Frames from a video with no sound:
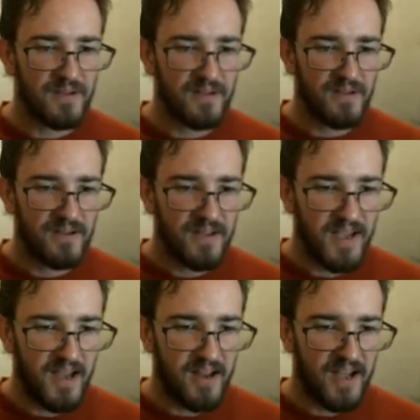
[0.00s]
the, um,
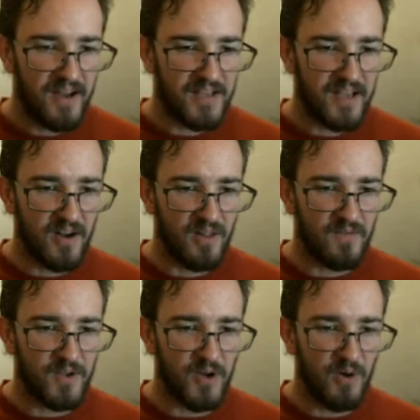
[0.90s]
how, how, to get
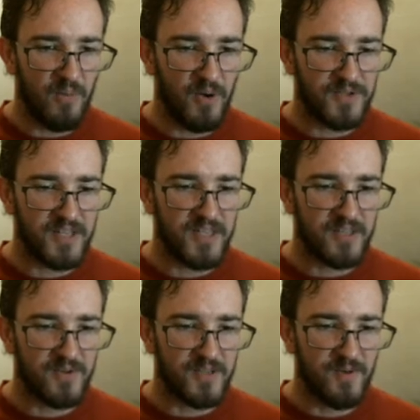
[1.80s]
all of the gold bolts in
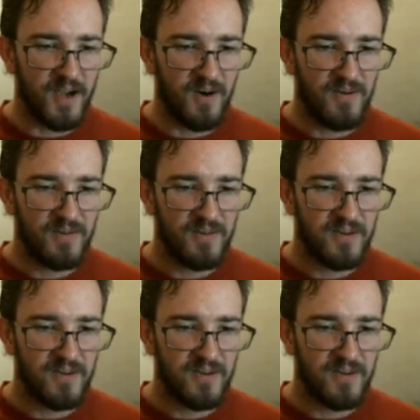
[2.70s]
this one as well.